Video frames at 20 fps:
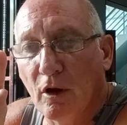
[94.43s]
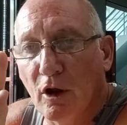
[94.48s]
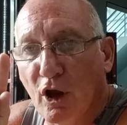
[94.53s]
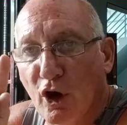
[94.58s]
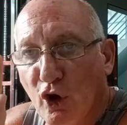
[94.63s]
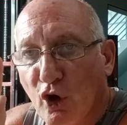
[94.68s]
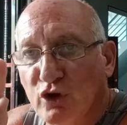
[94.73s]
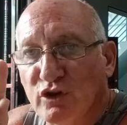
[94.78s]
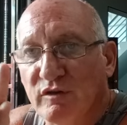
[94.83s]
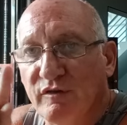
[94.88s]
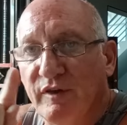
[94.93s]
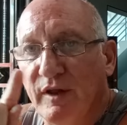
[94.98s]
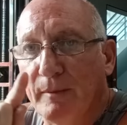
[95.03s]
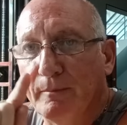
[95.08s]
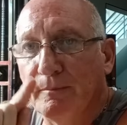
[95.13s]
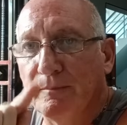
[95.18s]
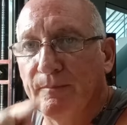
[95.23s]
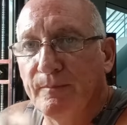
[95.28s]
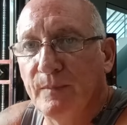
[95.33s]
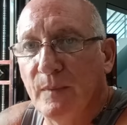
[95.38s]
a lot of
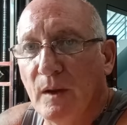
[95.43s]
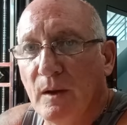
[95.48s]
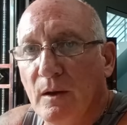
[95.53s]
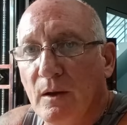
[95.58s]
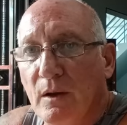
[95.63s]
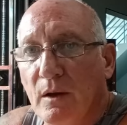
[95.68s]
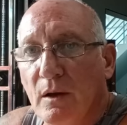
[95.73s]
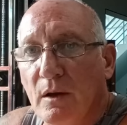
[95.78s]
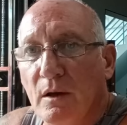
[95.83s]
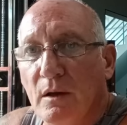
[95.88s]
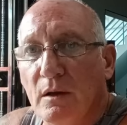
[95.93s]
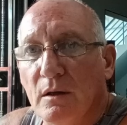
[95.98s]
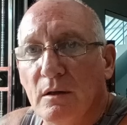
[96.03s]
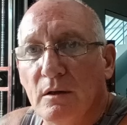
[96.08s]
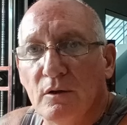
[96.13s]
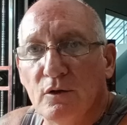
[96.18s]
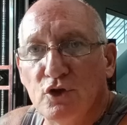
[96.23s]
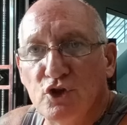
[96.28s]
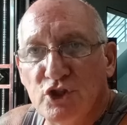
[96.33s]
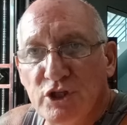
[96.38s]
them,
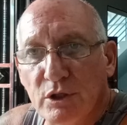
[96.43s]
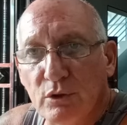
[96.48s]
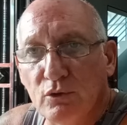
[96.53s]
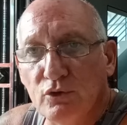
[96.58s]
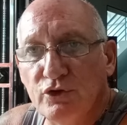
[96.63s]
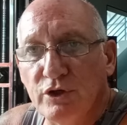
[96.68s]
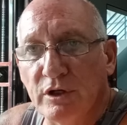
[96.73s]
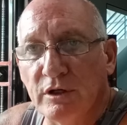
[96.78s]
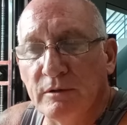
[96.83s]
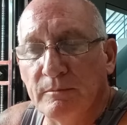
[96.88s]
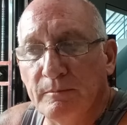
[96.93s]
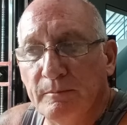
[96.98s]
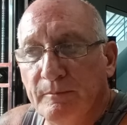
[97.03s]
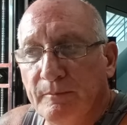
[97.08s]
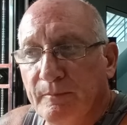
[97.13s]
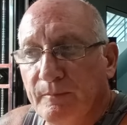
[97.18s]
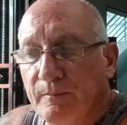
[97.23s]
children.